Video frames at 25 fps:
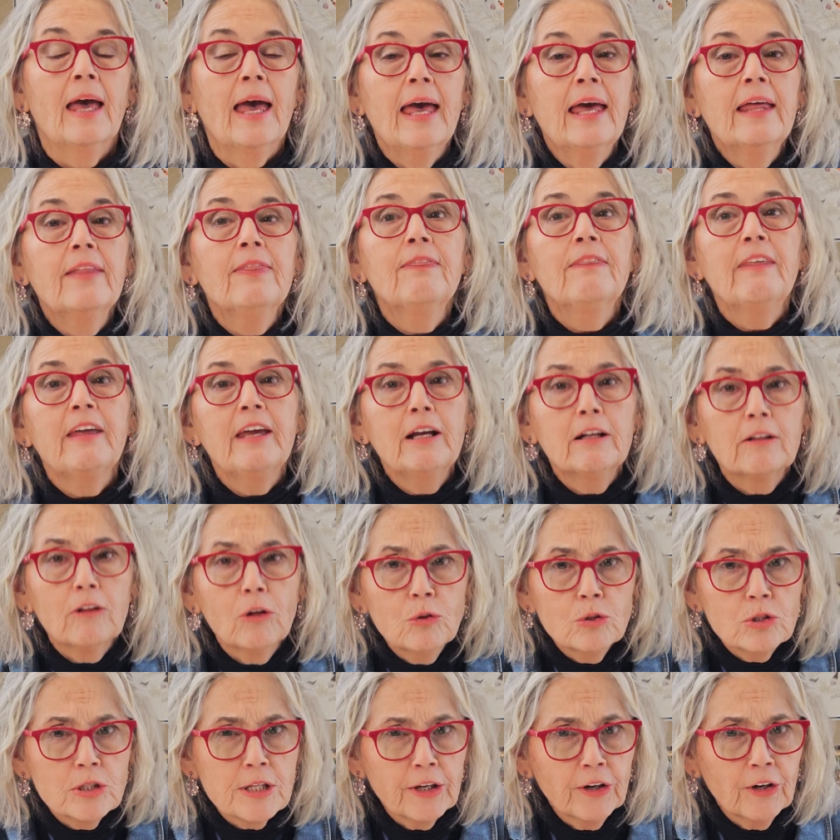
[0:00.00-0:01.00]
And they
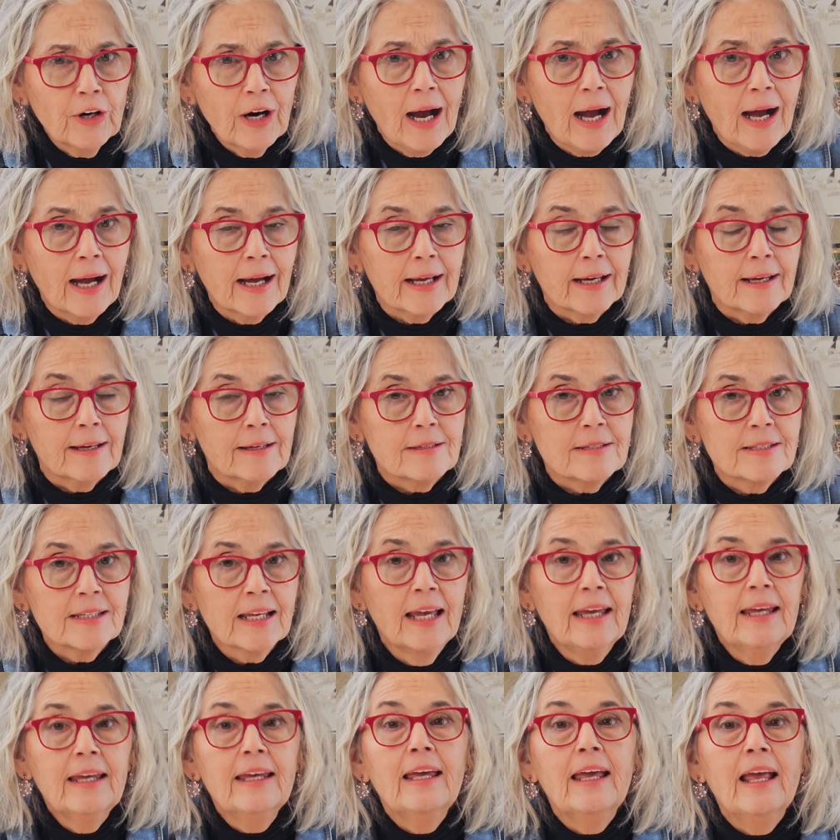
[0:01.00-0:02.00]
close their eyes
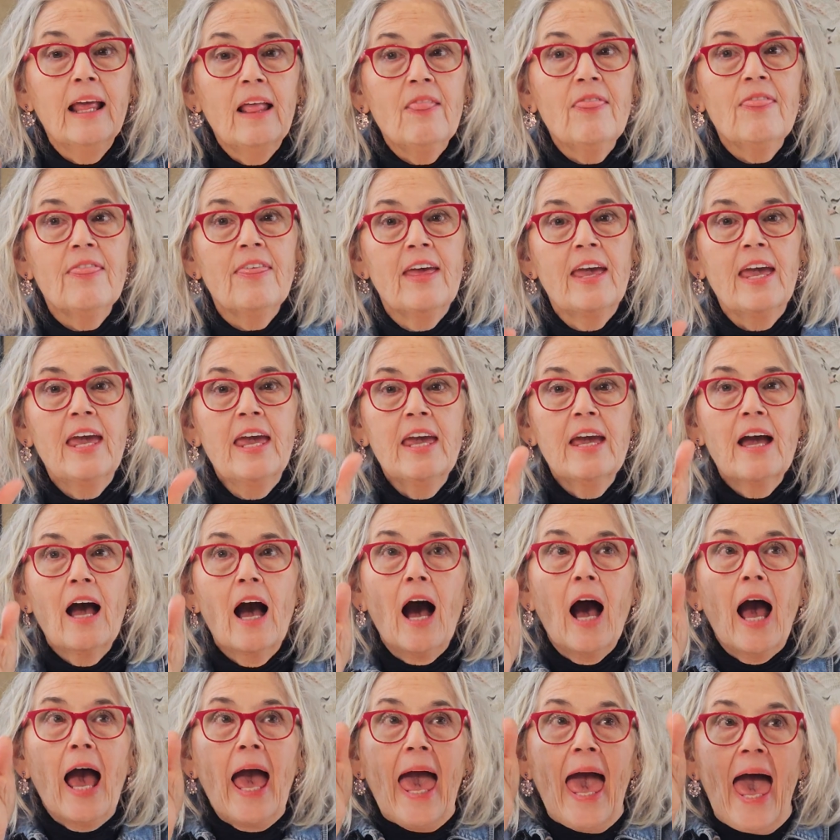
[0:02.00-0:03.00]
and they
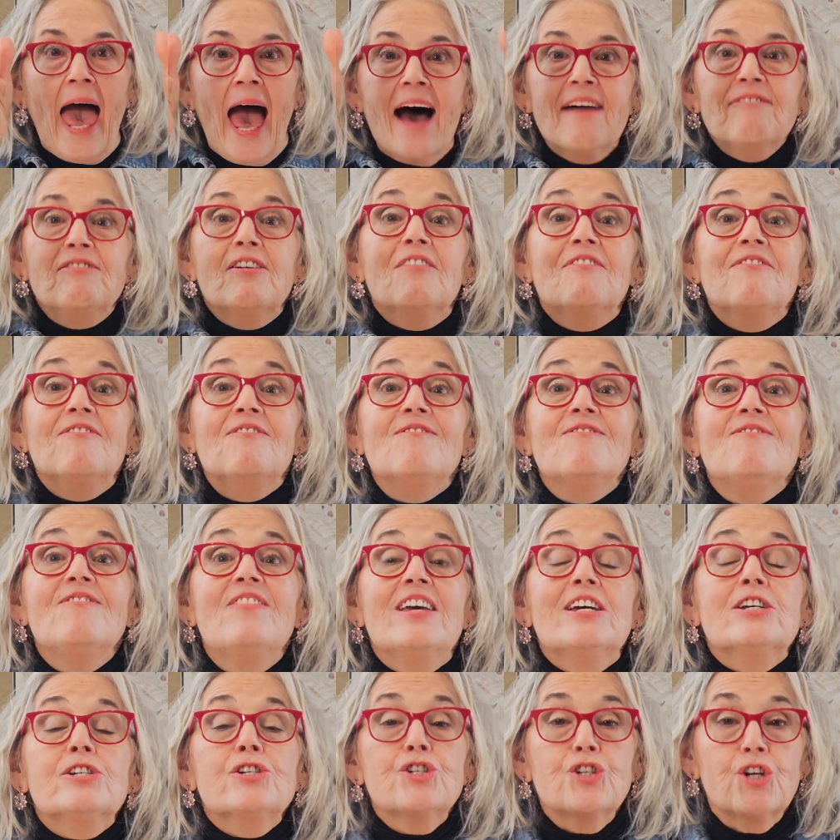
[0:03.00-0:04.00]
have a
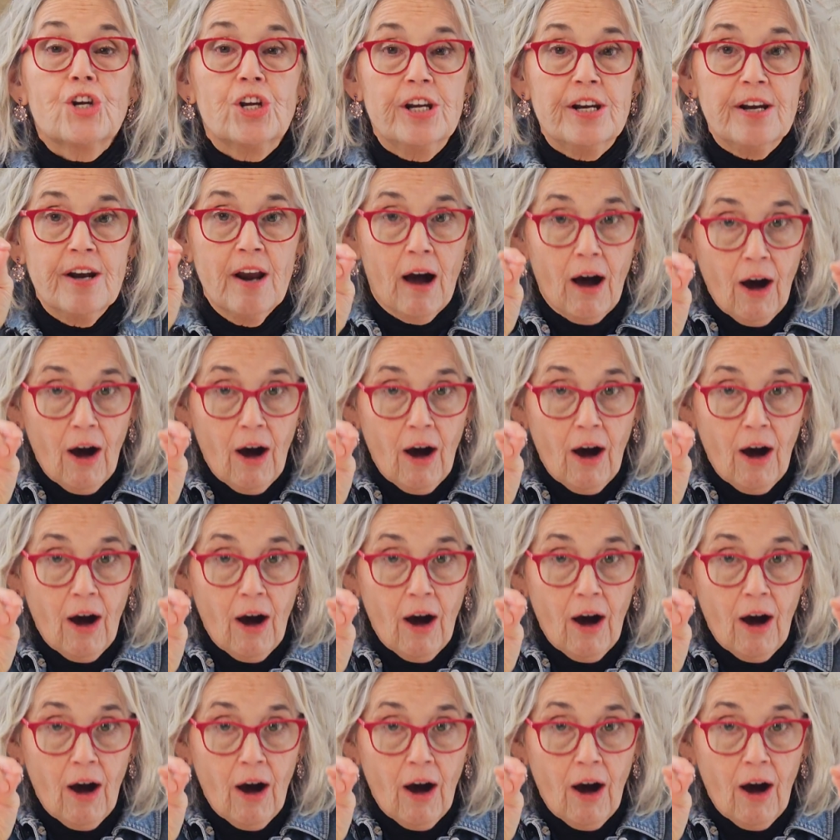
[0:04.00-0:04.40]
vision